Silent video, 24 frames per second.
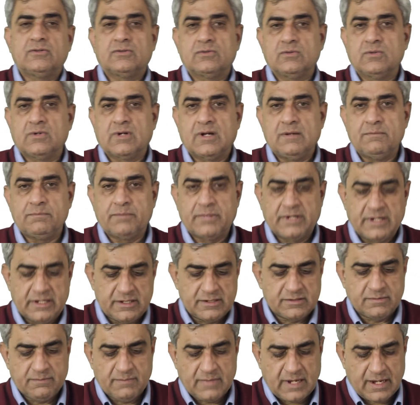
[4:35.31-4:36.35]
to
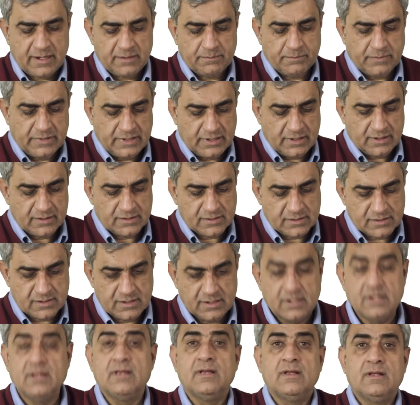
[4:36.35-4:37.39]
complete my
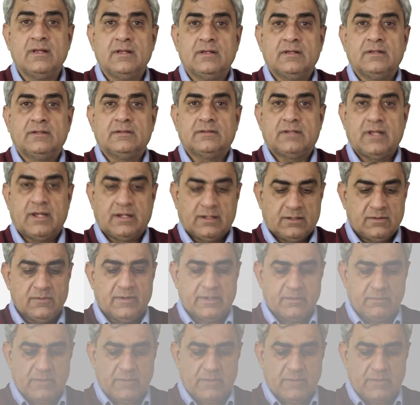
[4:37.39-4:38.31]
PhD. Thank you very